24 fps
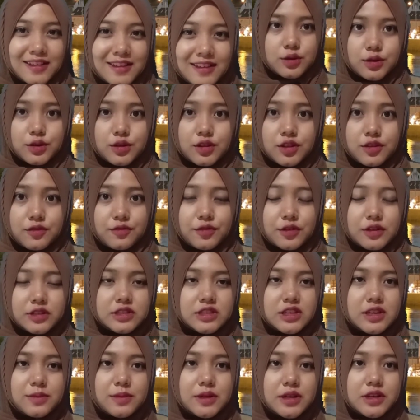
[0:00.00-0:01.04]
So the
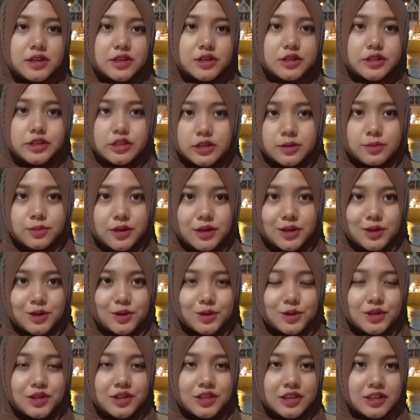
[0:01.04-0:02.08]
first time I heard
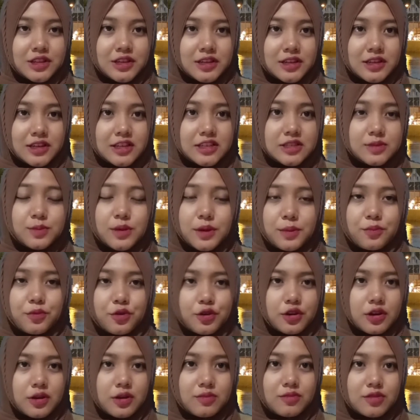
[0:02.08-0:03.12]
about the
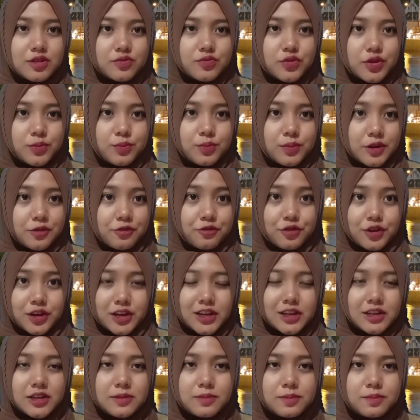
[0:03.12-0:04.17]
IISMA program was from my
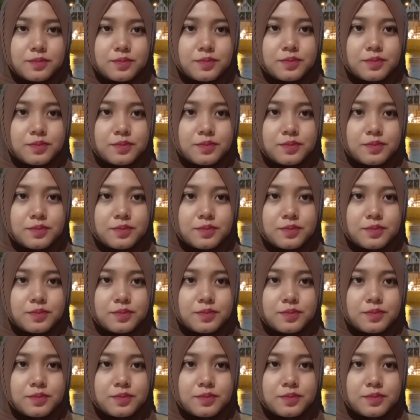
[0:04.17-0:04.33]
friend